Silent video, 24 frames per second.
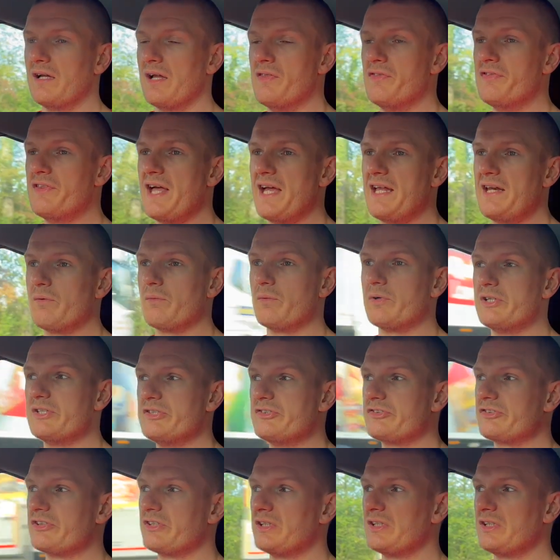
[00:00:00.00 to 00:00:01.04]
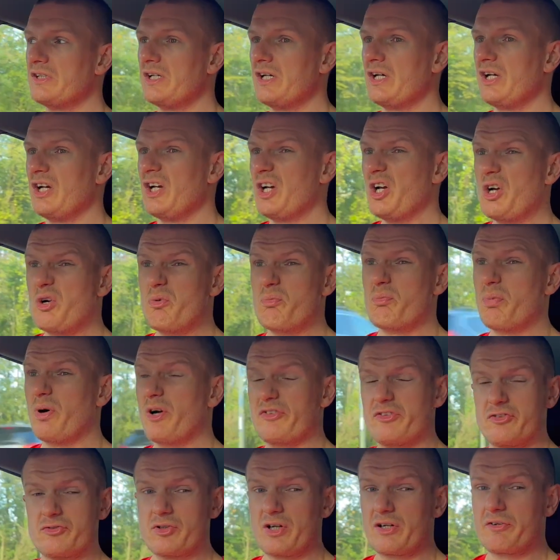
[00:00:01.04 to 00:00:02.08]
And then it was
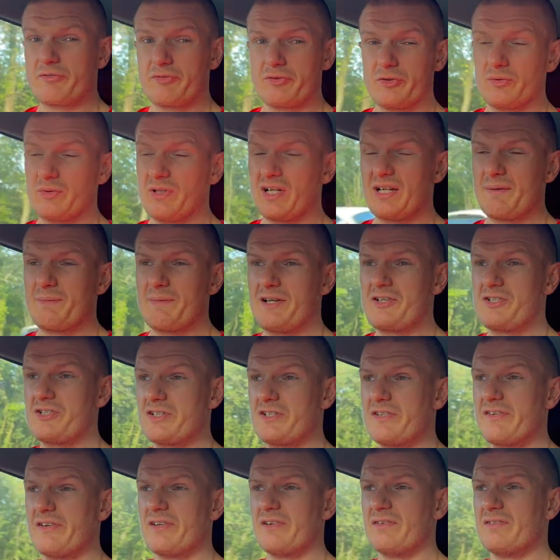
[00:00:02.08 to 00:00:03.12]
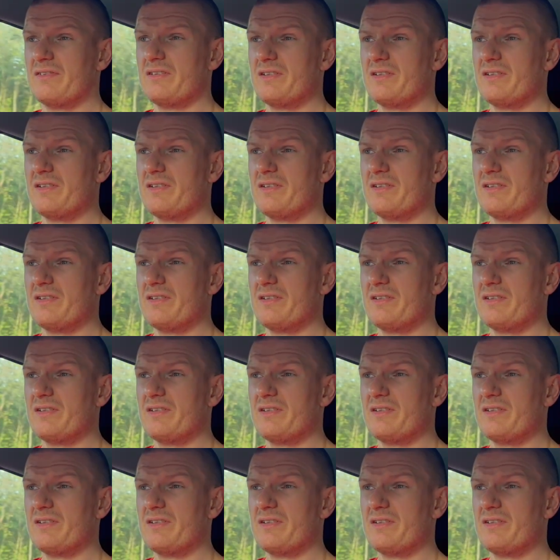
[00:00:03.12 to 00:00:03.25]
pots of dried fruit, like I mentioned.